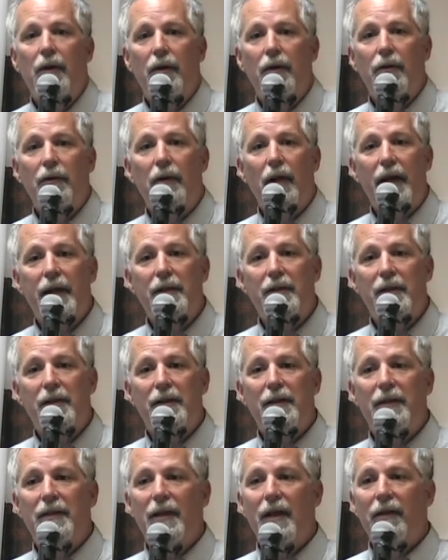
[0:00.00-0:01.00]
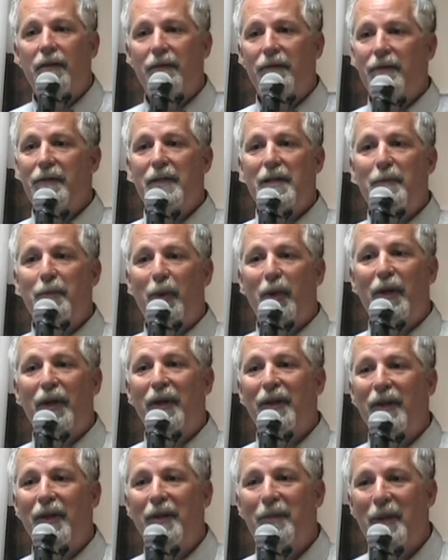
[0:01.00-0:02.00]
who'd like to delve deeper
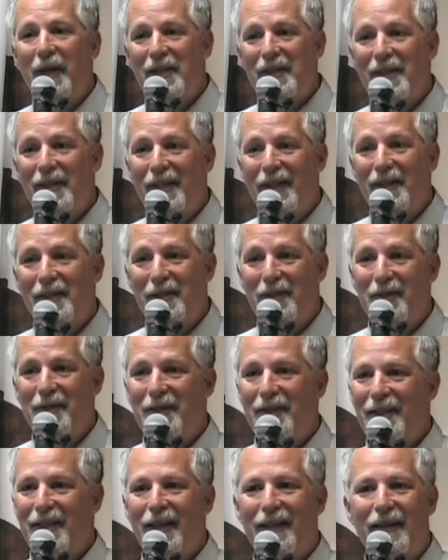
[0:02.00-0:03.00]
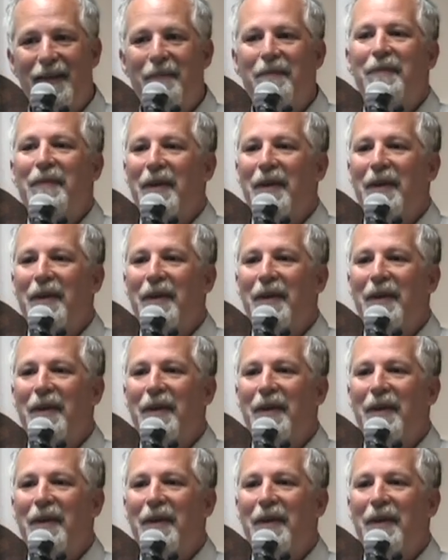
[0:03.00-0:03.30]
into the budget issues, that